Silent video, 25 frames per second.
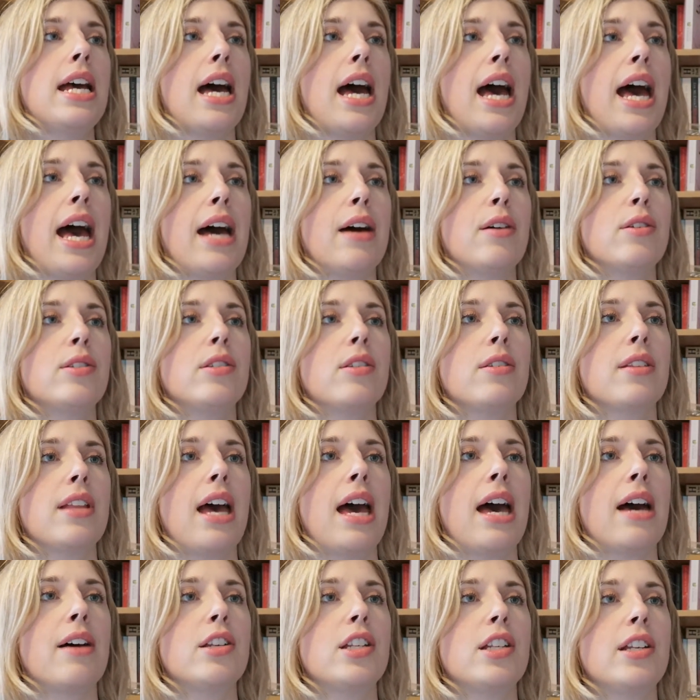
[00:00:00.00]
a house on
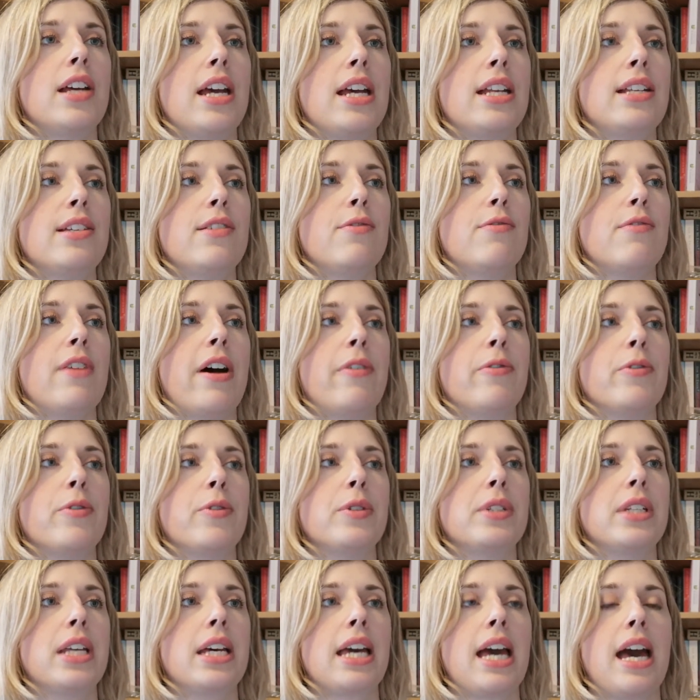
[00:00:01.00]
the outer edge of
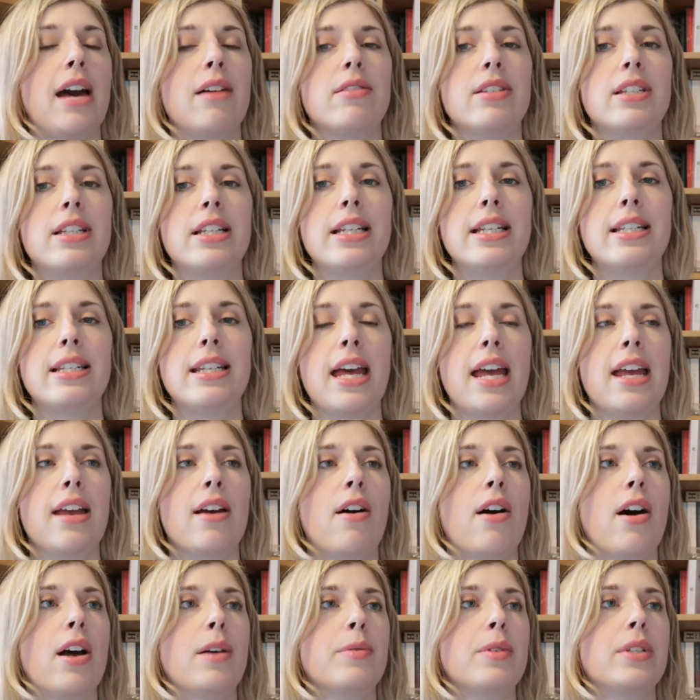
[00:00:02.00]
Raffles, a council
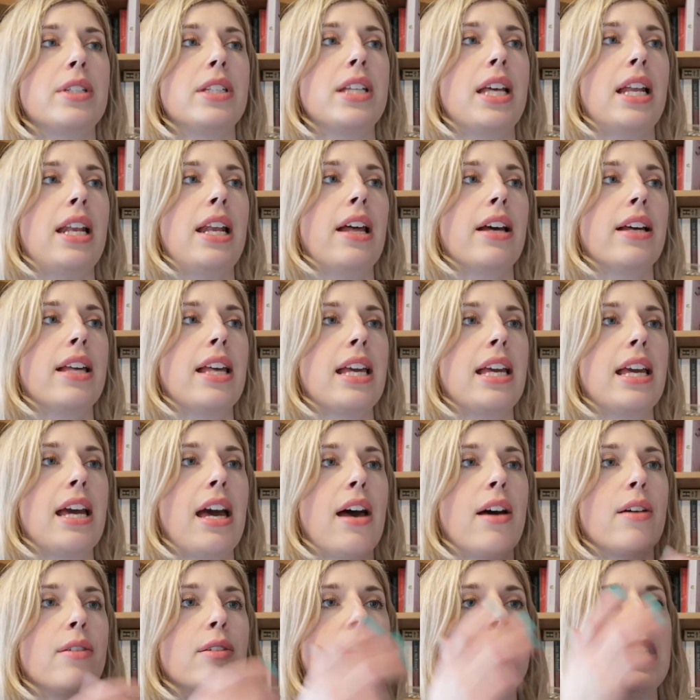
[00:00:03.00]
estate. I was a lucky
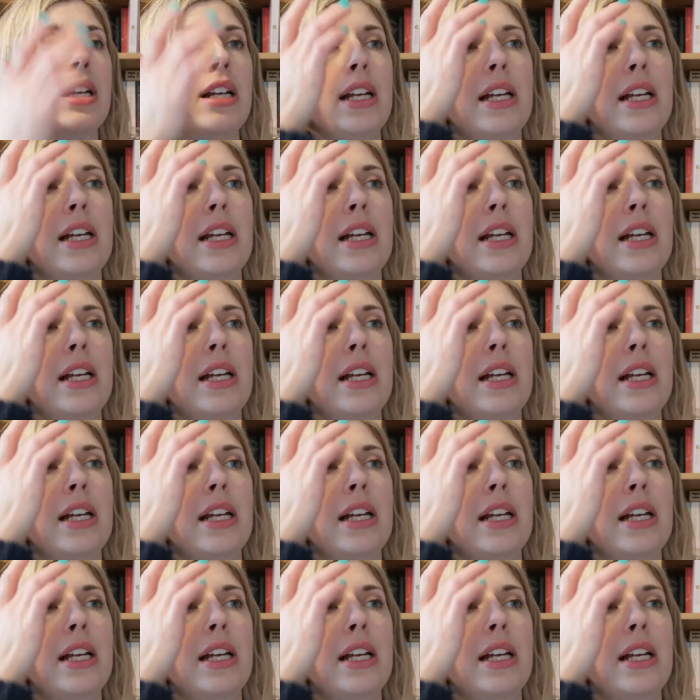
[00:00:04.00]
girl.